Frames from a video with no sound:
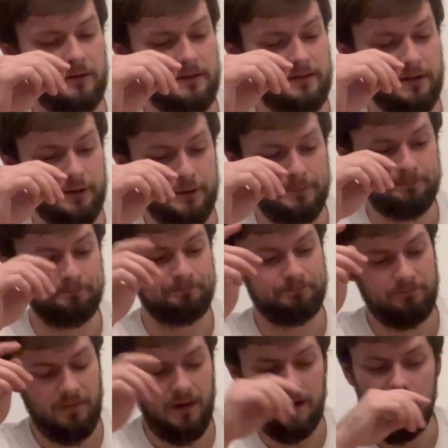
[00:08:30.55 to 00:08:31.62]
So
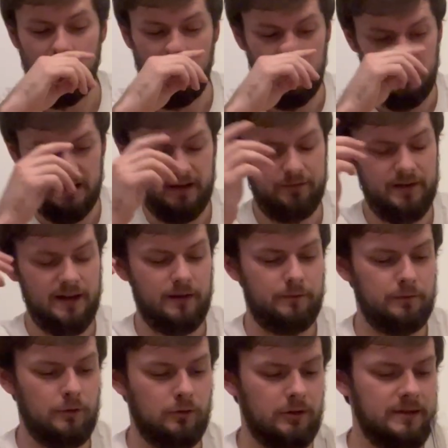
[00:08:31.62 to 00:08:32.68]
giving it a
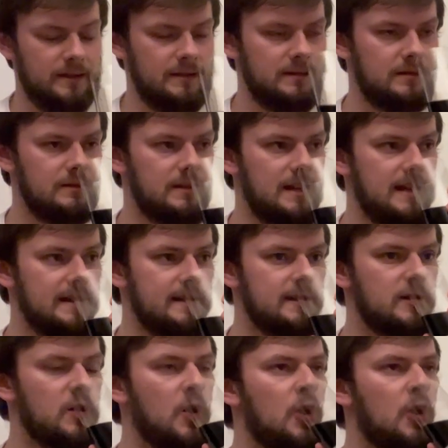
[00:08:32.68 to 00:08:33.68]
4 on taste.